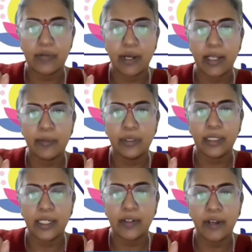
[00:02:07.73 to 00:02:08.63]
Okay, this
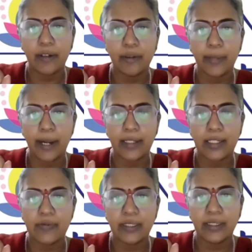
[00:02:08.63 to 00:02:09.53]
Vayu Mudra you have to
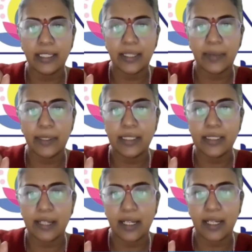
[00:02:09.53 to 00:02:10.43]
practice for
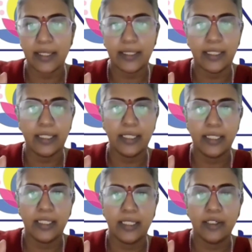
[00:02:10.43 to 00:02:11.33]
30 minutes daily.
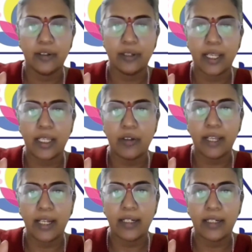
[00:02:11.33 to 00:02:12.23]

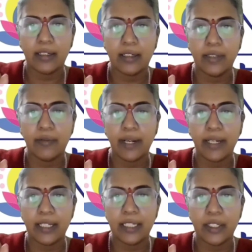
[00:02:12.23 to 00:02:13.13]
Okay, you can
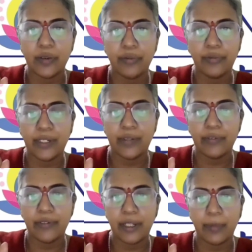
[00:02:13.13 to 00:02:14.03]
divide that into
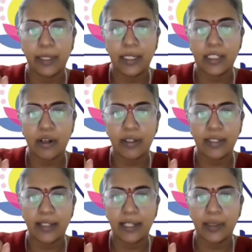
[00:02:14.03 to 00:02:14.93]
15
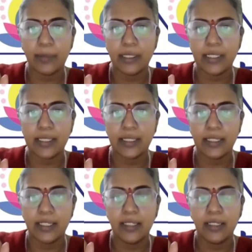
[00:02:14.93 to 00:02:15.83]
minutes or 10
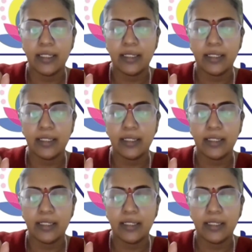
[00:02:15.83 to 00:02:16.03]
minutes,